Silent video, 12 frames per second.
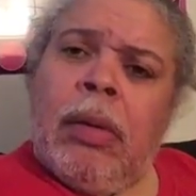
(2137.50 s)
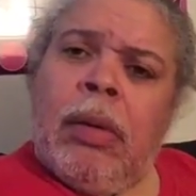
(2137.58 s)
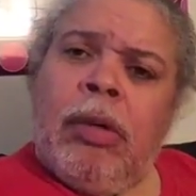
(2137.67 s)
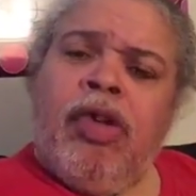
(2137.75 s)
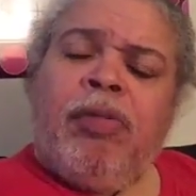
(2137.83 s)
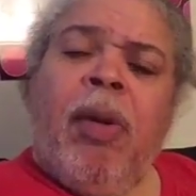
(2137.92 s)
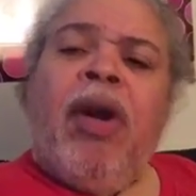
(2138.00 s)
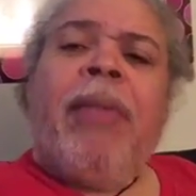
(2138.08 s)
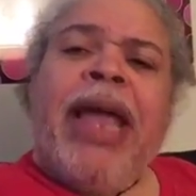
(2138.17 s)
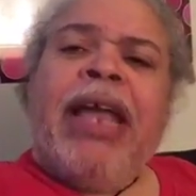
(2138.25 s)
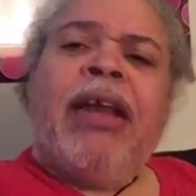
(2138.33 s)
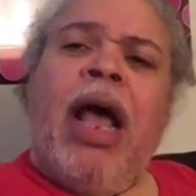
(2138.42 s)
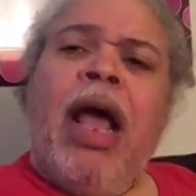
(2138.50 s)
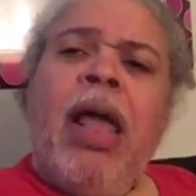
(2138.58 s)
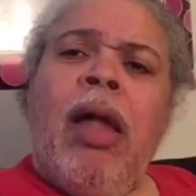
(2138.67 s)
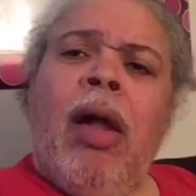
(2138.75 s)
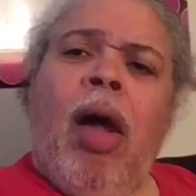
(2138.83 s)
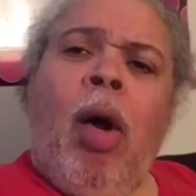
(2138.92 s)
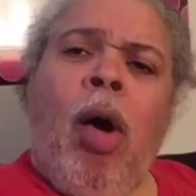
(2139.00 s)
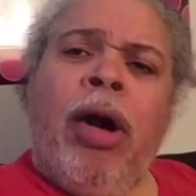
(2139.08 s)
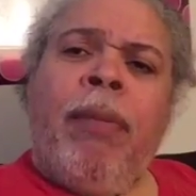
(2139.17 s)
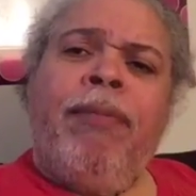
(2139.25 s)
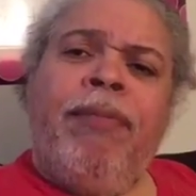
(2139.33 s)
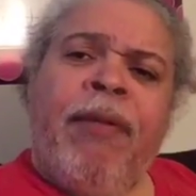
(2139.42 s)
You're supposed to make it
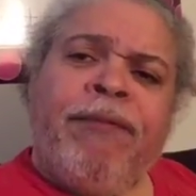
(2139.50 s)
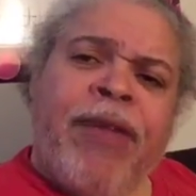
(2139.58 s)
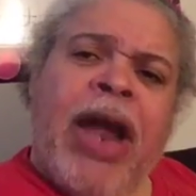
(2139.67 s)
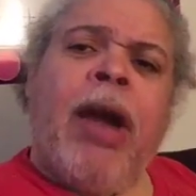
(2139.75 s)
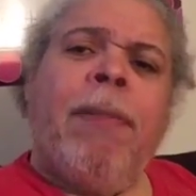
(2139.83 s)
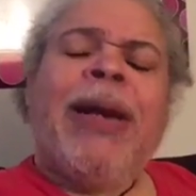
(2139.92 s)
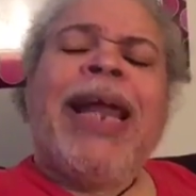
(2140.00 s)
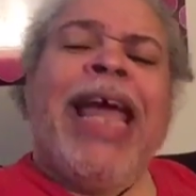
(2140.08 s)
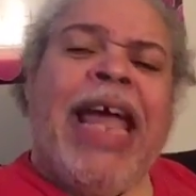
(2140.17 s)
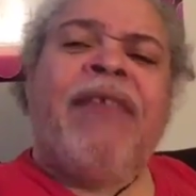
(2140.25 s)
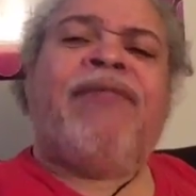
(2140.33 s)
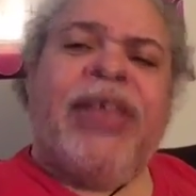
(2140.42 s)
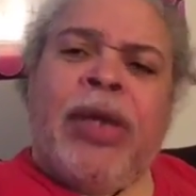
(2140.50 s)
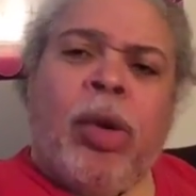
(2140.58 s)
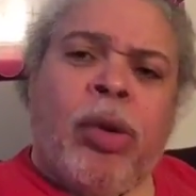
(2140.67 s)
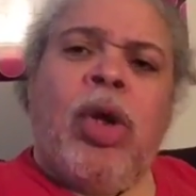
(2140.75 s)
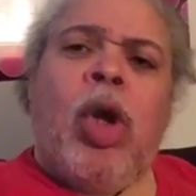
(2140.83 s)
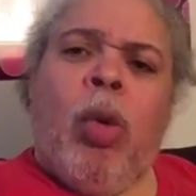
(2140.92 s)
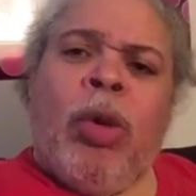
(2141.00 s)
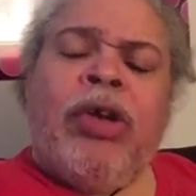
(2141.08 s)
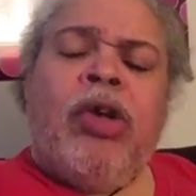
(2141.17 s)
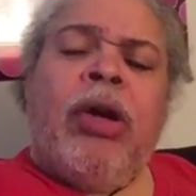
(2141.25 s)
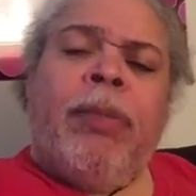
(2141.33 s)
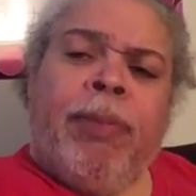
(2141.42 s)
on a fair playing field. When
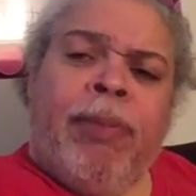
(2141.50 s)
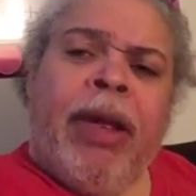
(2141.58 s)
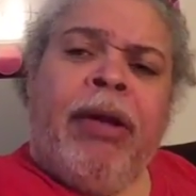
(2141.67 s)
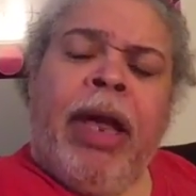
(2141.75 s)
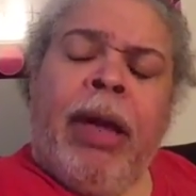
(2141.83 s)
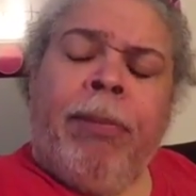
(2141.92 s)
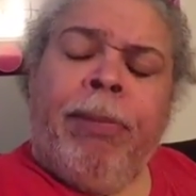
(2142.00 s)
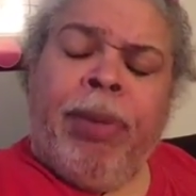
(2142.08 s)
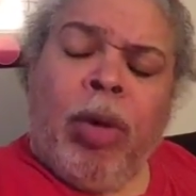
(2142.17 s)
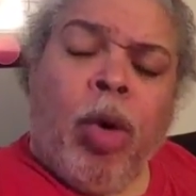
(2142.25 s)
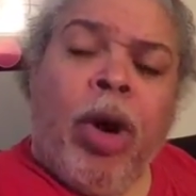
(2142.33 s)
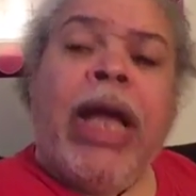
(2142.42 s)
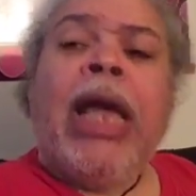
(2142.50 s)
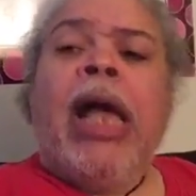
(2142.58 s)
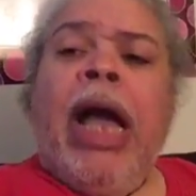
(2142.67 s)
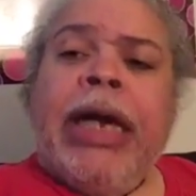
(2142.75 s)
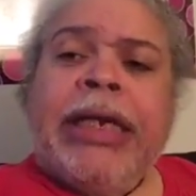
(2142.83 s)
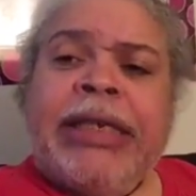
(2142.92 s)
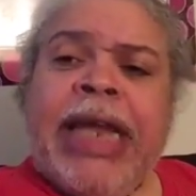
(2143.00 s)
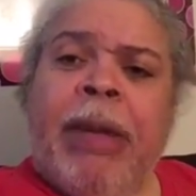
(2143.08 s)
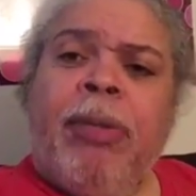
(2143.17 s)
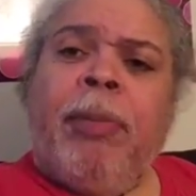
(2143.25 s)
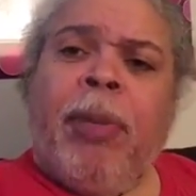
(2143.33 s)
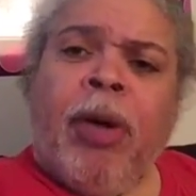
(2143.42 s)
you employ a
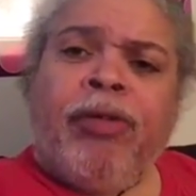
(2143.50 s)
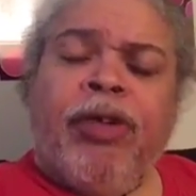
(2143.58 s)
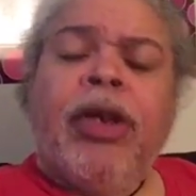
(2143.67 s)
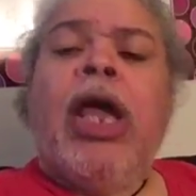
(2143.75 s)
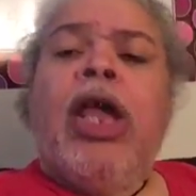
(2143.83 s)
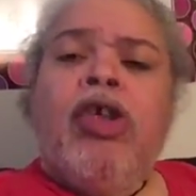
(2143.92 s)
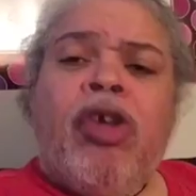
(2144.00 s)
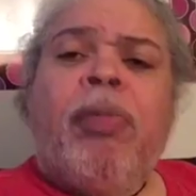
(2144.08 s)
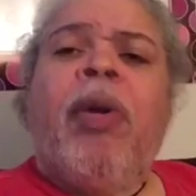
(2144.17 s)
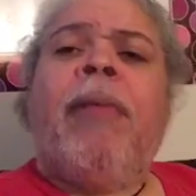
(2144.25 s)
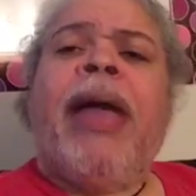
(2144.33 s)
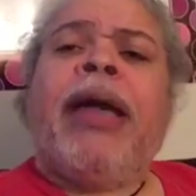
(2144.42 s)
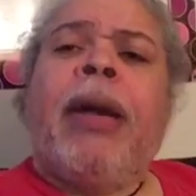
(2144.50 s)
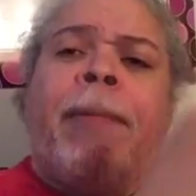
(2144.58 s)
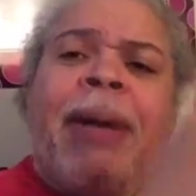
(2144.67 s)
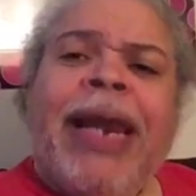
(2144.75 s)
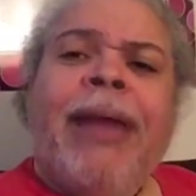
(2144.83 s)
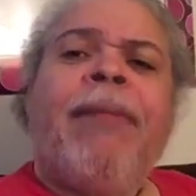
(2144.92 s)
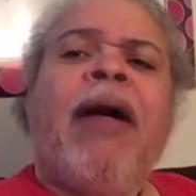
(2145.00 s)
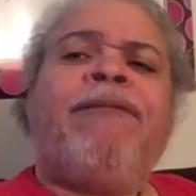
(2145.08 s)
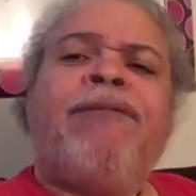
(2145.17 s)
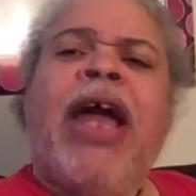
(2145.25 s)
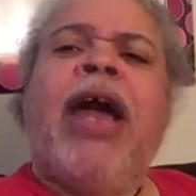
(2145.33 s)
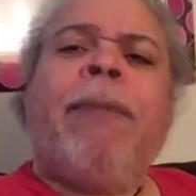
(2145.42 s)
disabled person, you're supposed to make it a
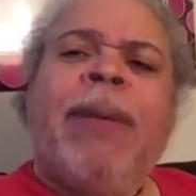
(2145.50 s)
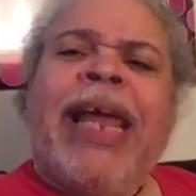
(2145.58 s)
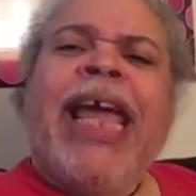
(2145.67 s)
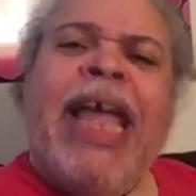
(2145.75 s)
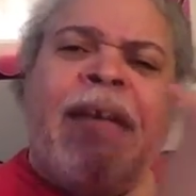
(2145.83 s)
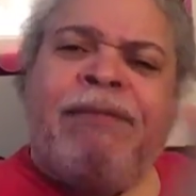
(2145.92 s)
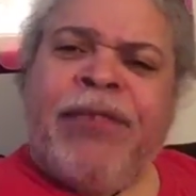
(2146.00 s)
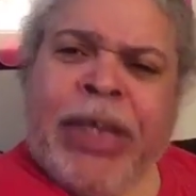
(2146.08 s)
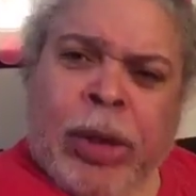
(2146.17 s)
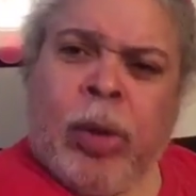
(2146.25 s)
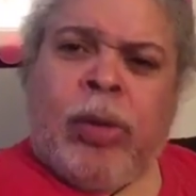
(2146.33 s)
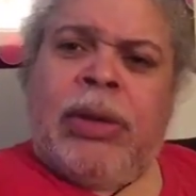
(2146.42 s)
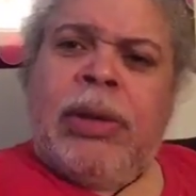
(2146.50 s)
fair playing field.